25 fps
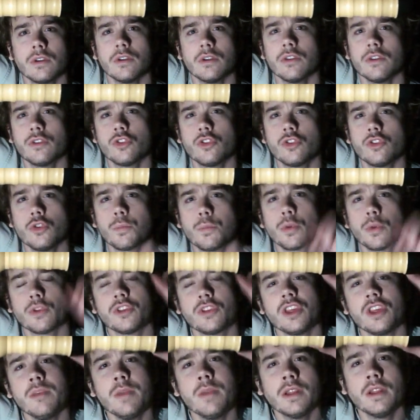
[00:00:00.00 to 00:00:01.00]
super
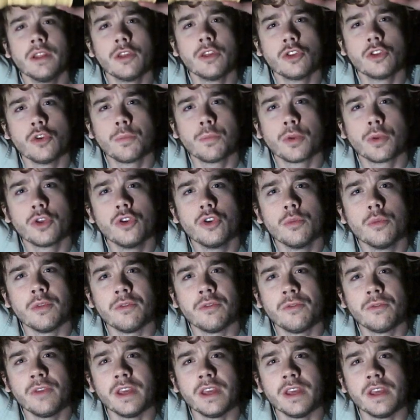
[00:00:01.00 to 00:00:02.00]
seemingly superhuman
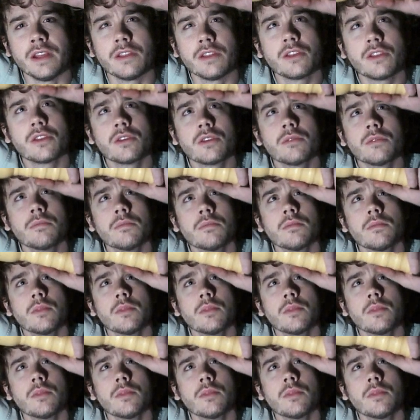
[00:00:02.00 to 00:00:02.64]
feats.